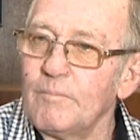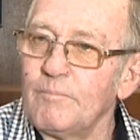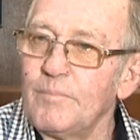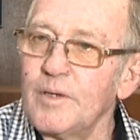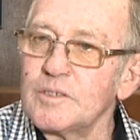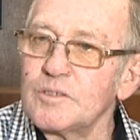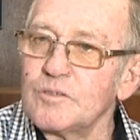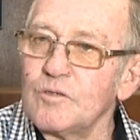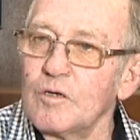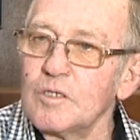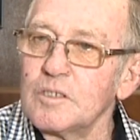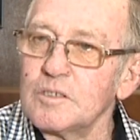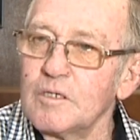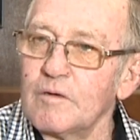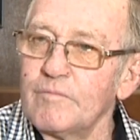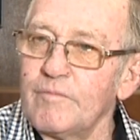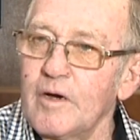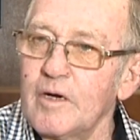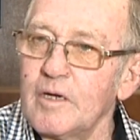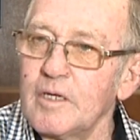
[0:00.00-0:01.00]
Best jockeys I
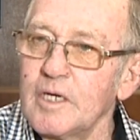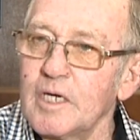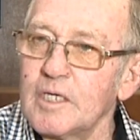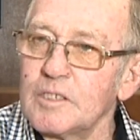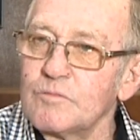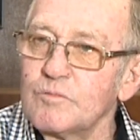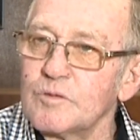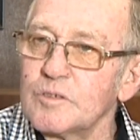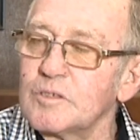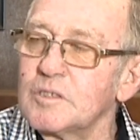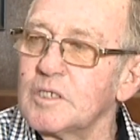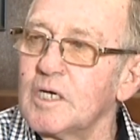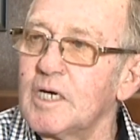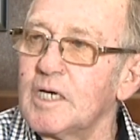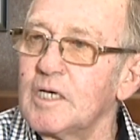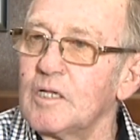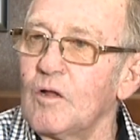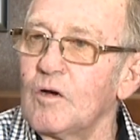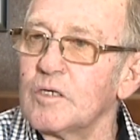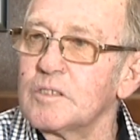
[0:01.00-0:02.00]
rode against was
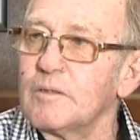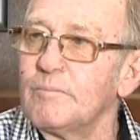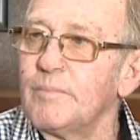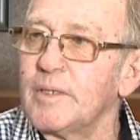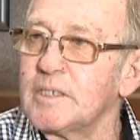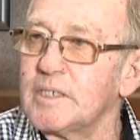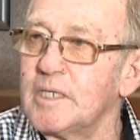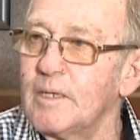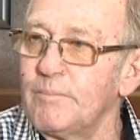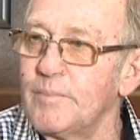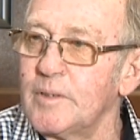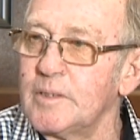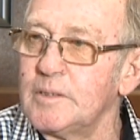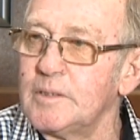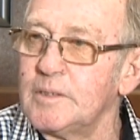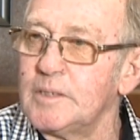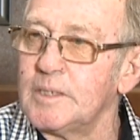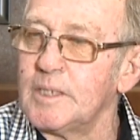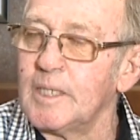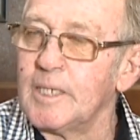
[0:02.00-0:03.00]
likes of Mick Dittman
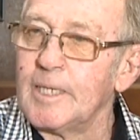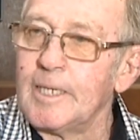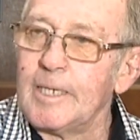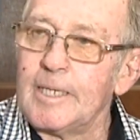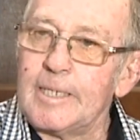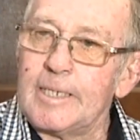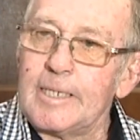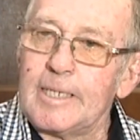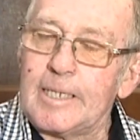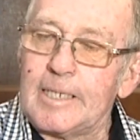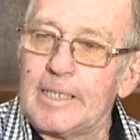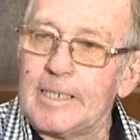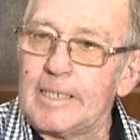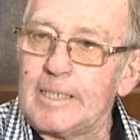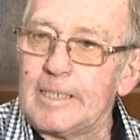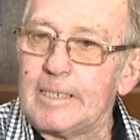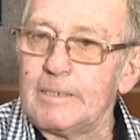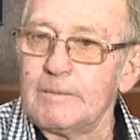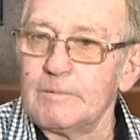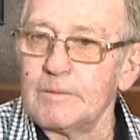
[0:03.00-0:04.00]

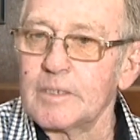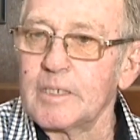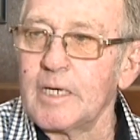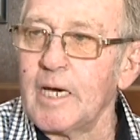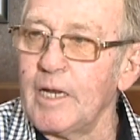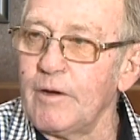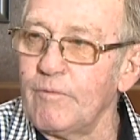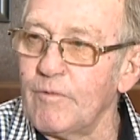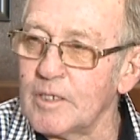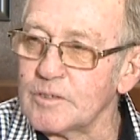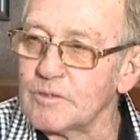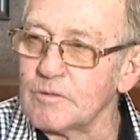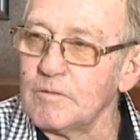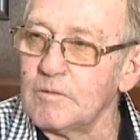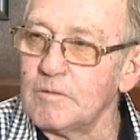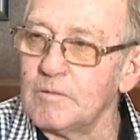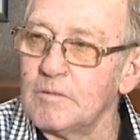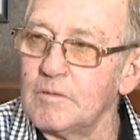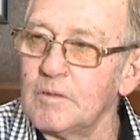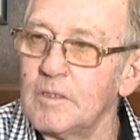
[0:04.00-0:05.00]
and Kenny Russell,
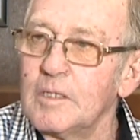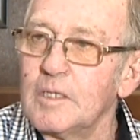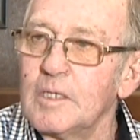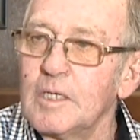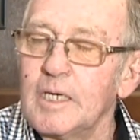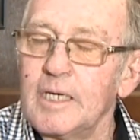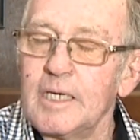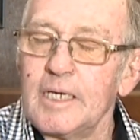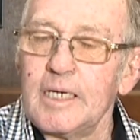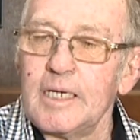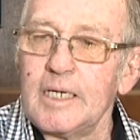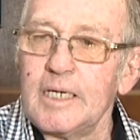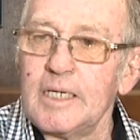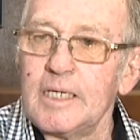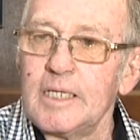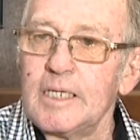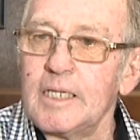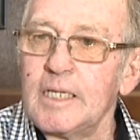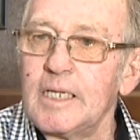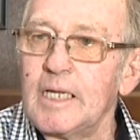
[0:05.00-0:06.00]

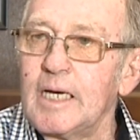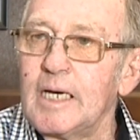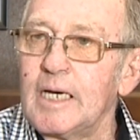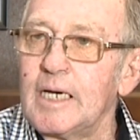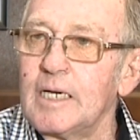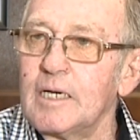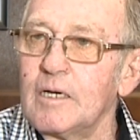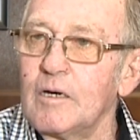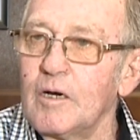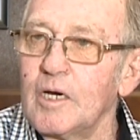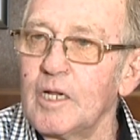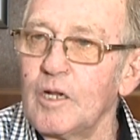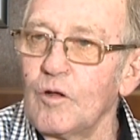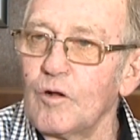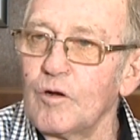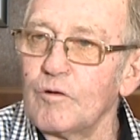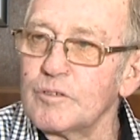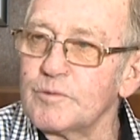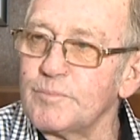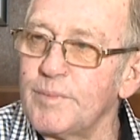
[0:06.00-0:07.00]
and I had a
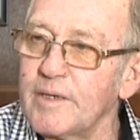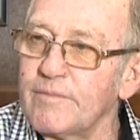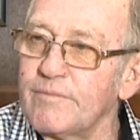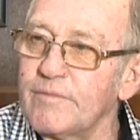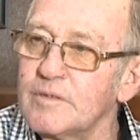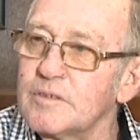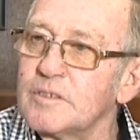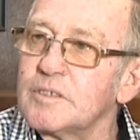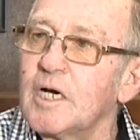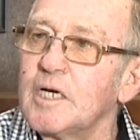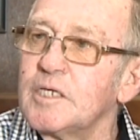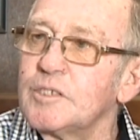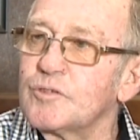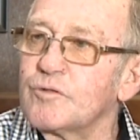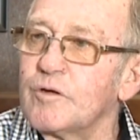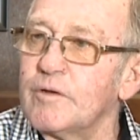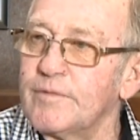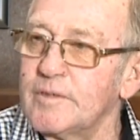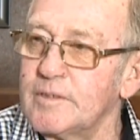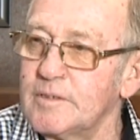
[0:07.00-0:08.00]
lot of respect for Shane
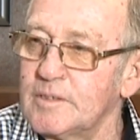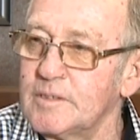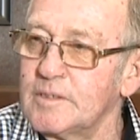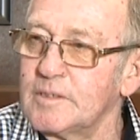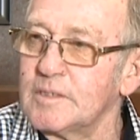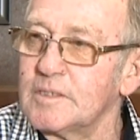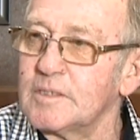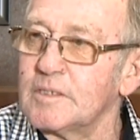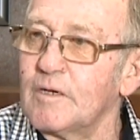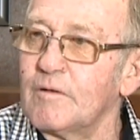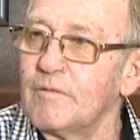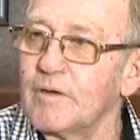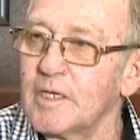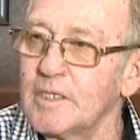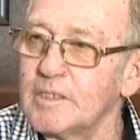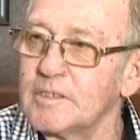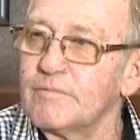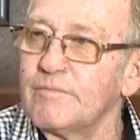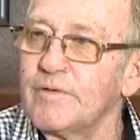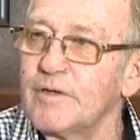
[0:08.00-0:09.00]
Scriven. I reckon
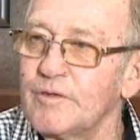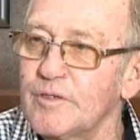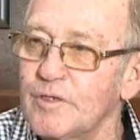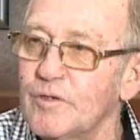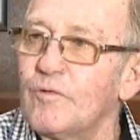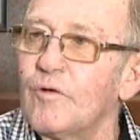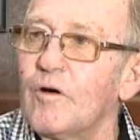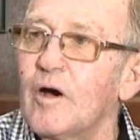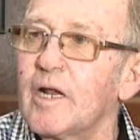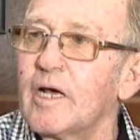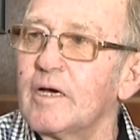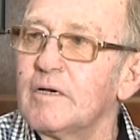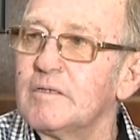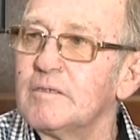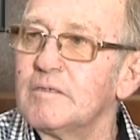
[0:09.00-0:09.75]
he's a very good rider.